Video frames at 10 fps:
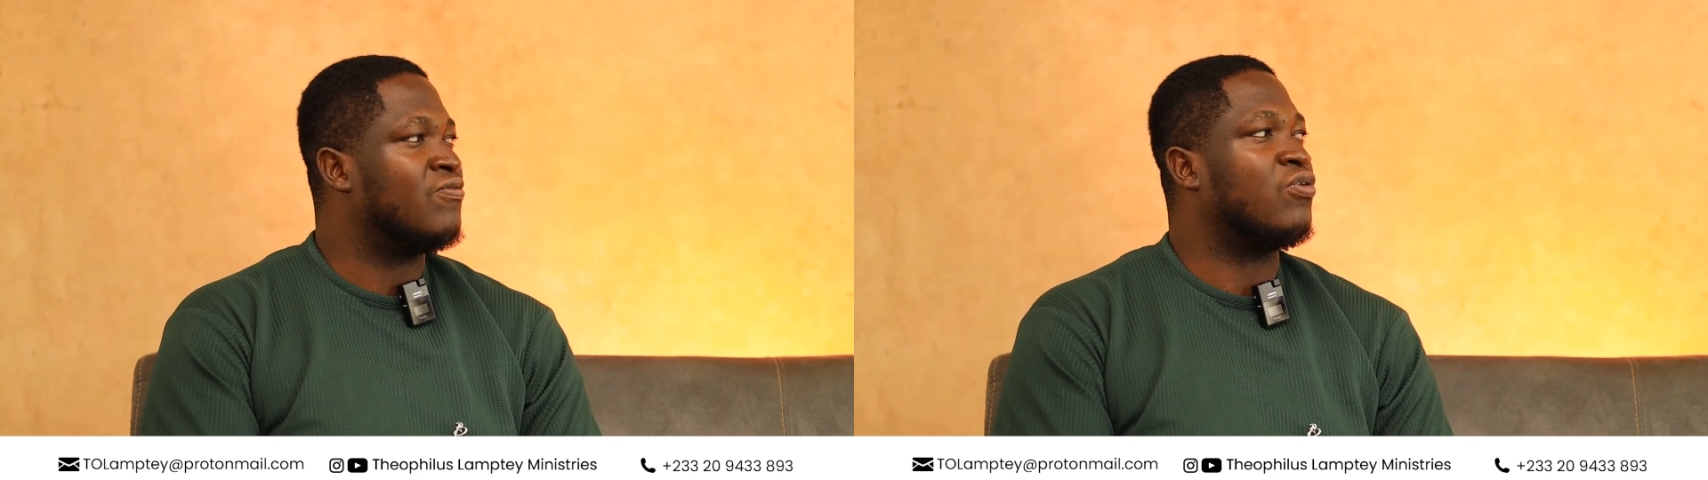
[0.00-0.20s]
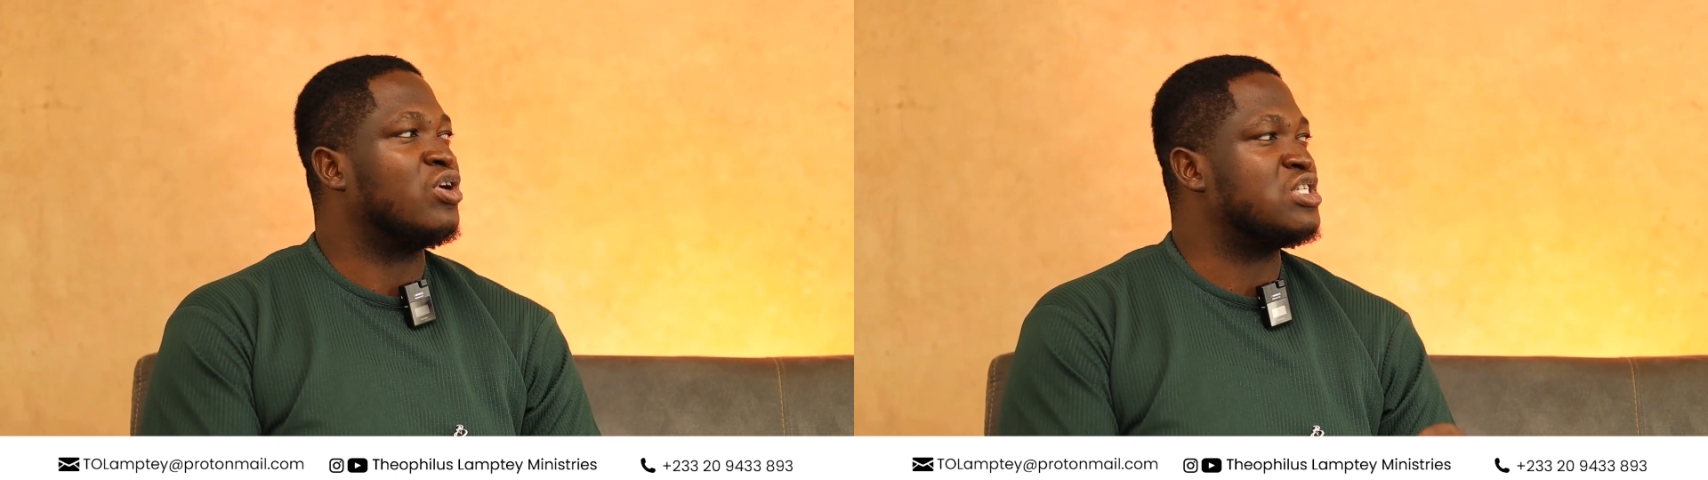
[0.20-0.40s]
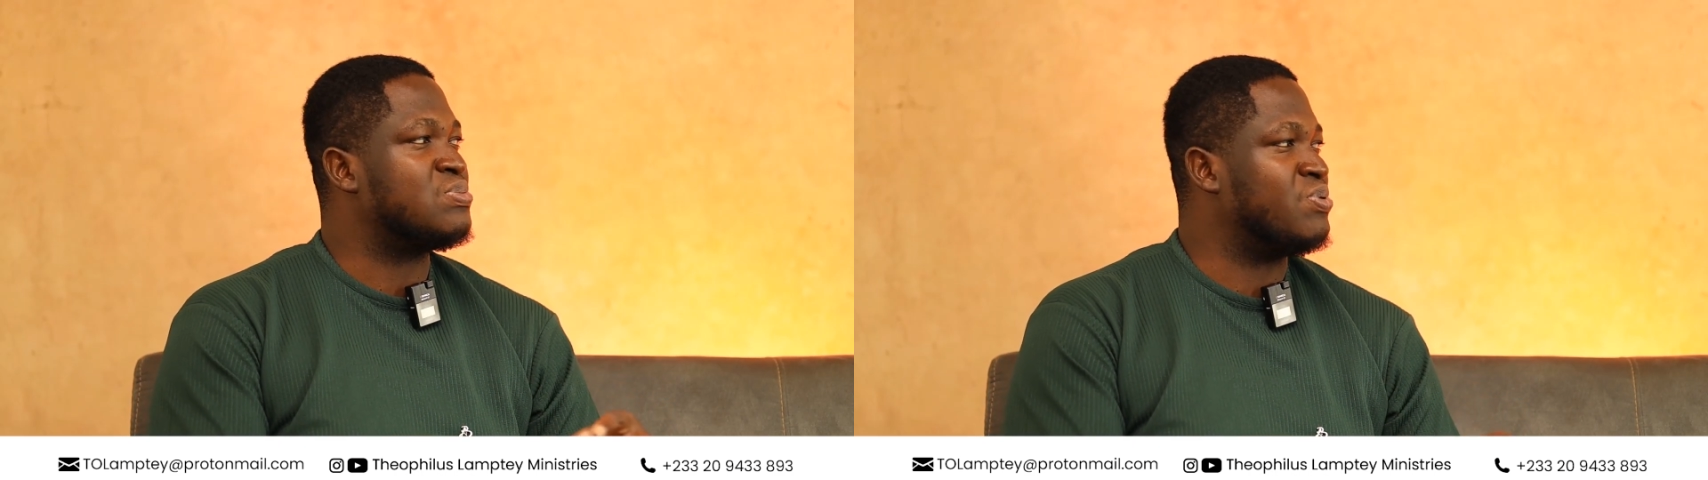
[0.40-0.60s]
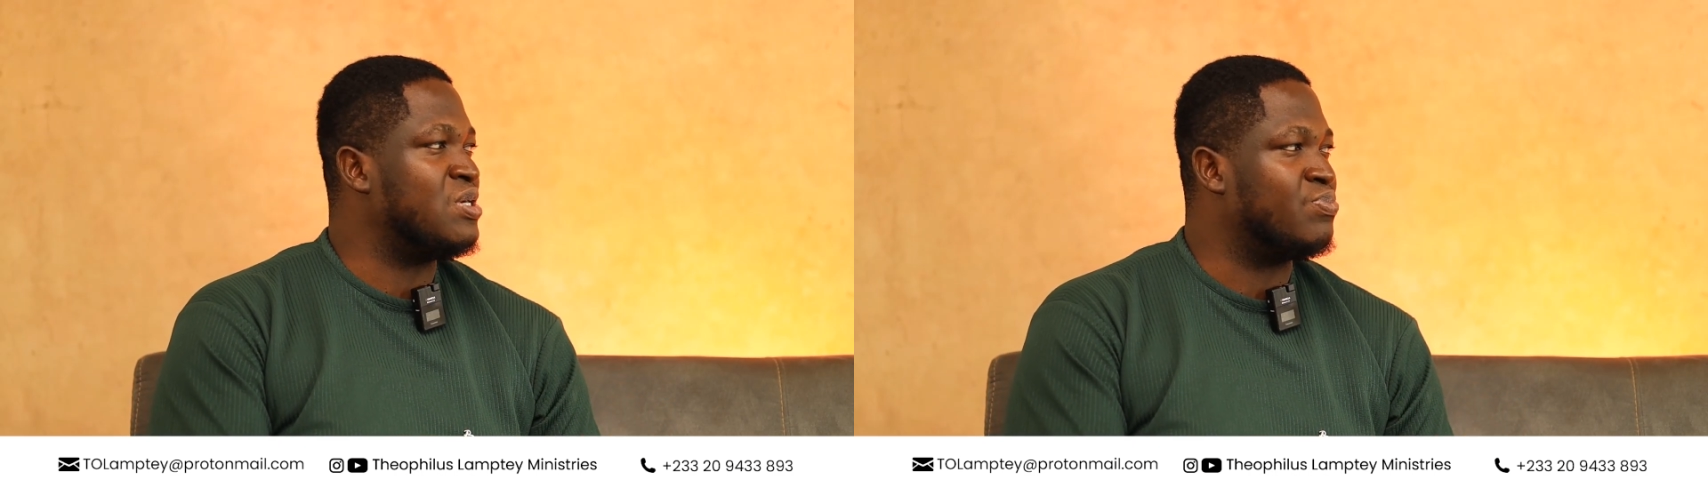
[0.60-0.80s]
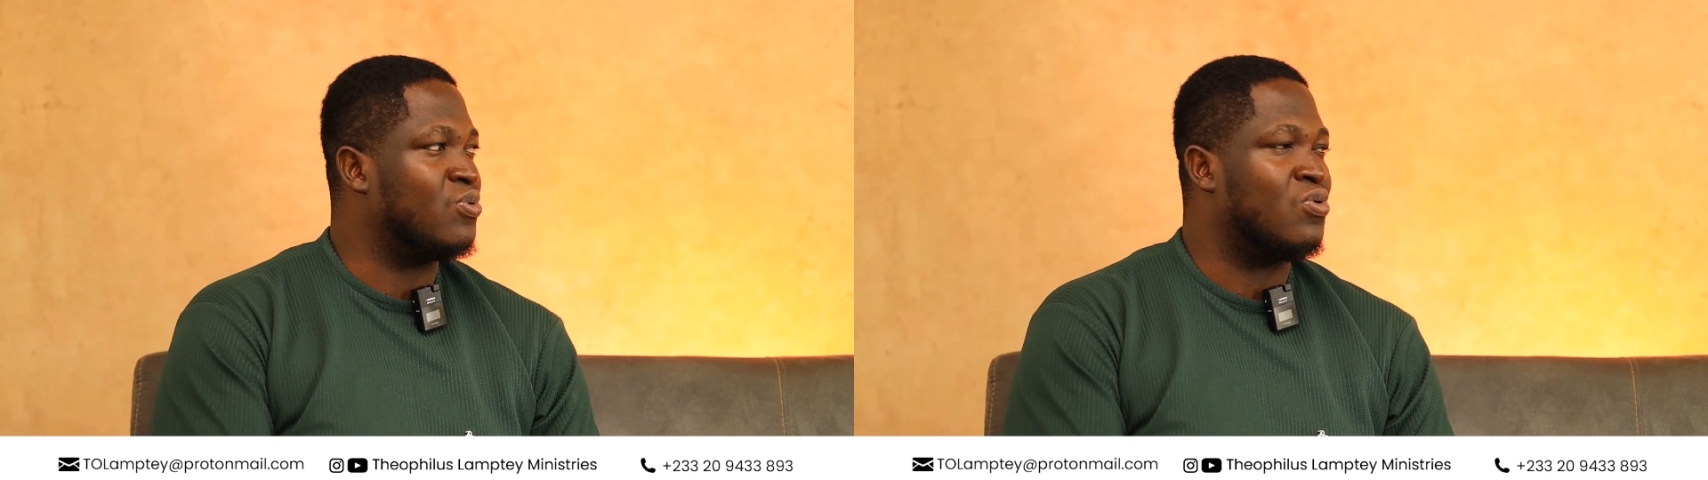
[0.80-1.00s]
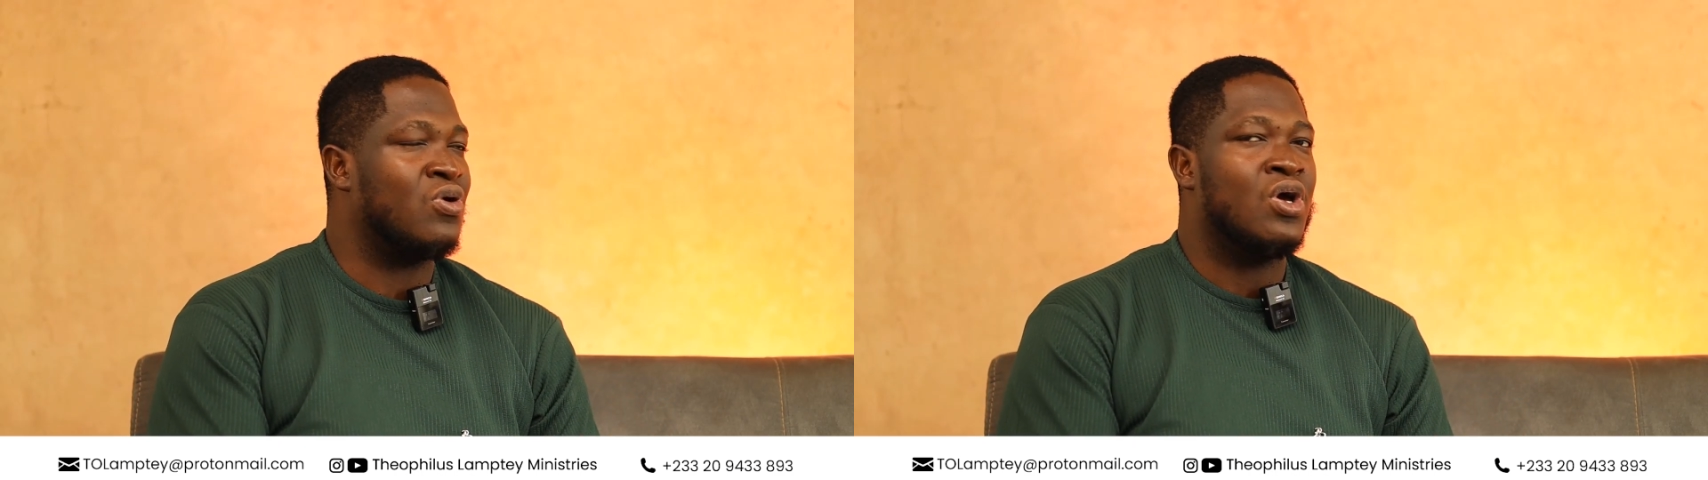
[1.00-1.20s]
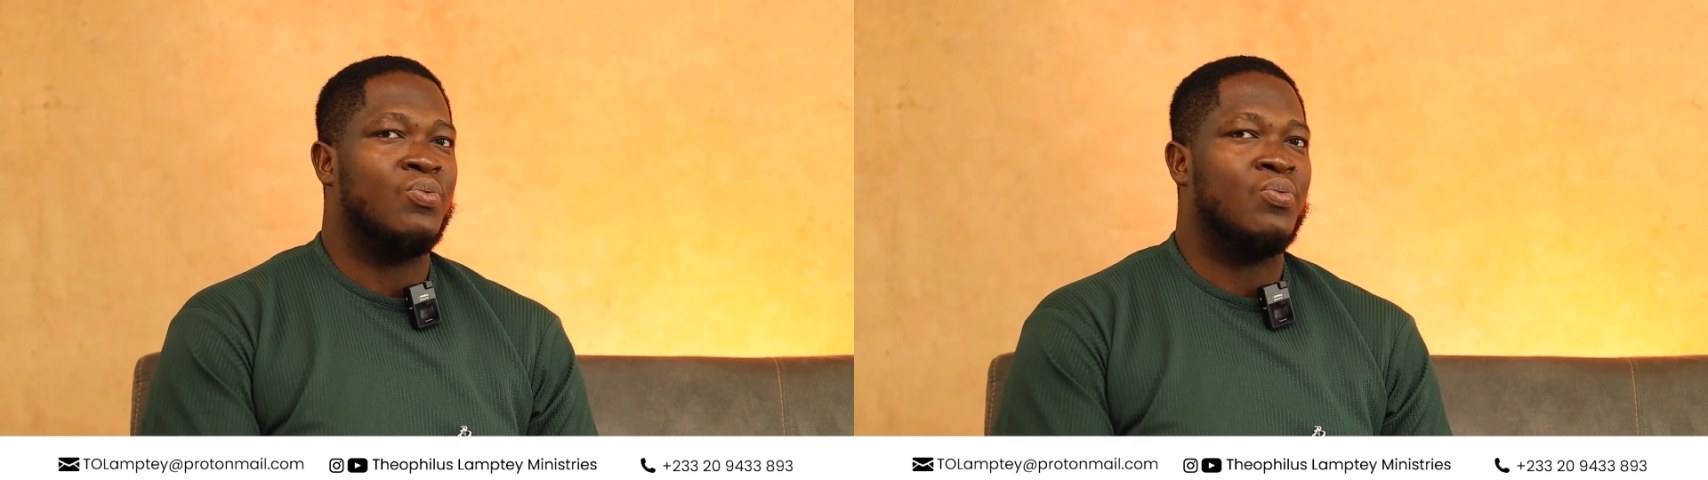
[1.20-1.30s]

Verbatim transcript: for his people. Mm.